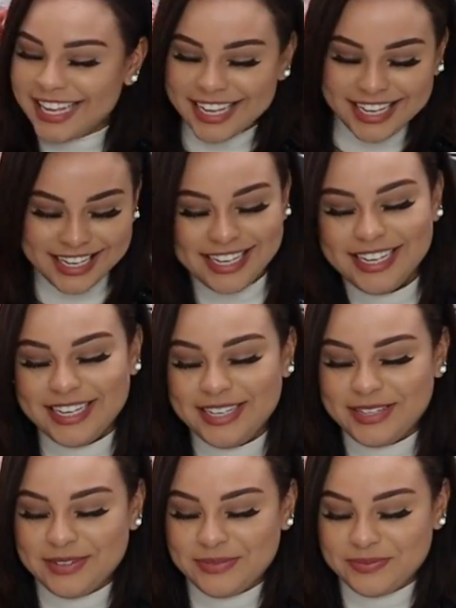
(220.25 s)

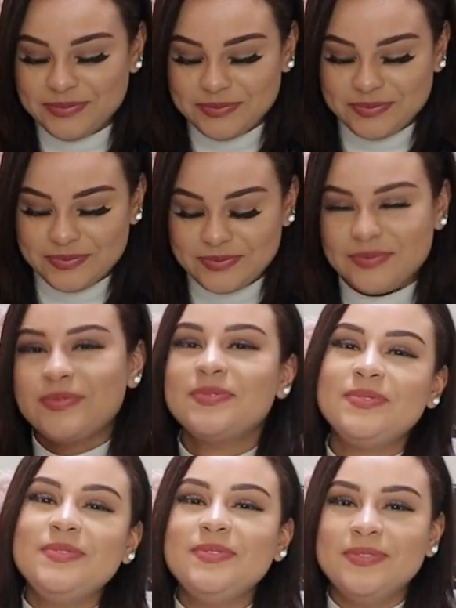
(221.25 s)

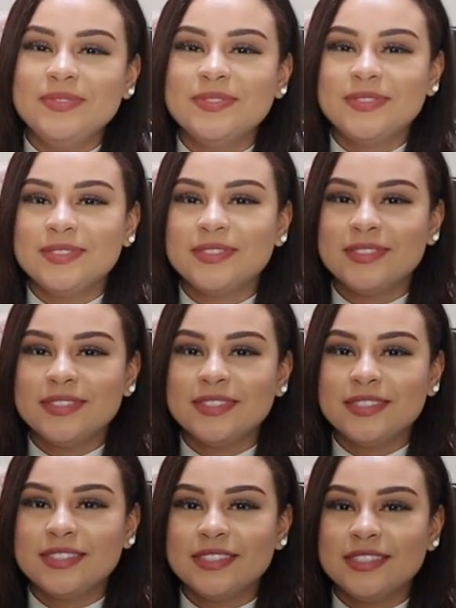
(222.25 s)

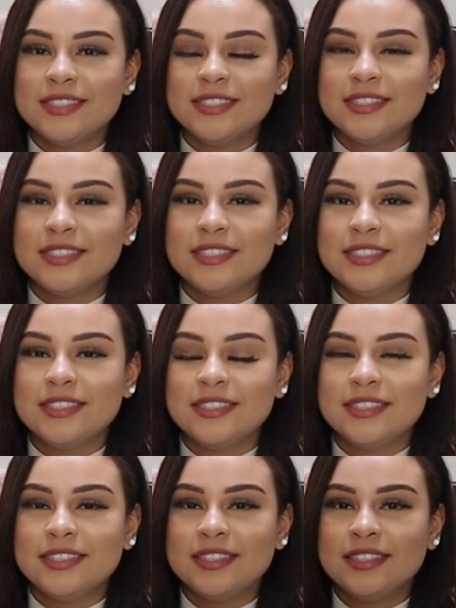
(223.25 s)

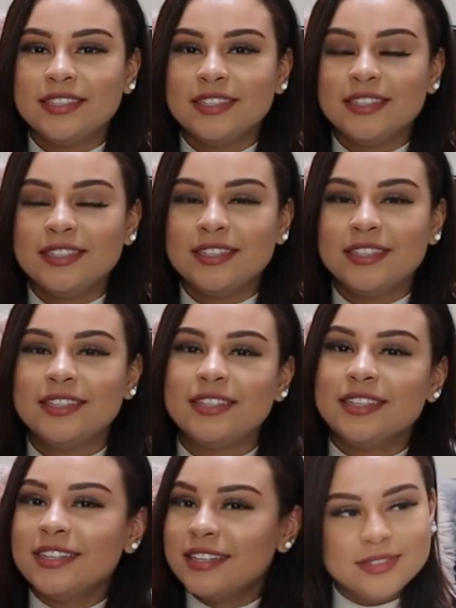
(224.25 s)

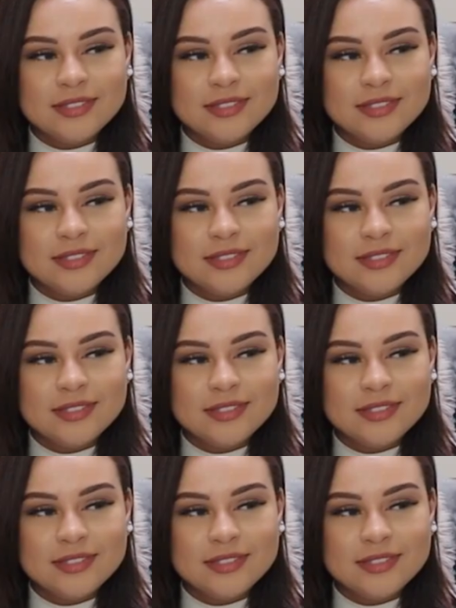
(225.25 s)
This person isn't speaking.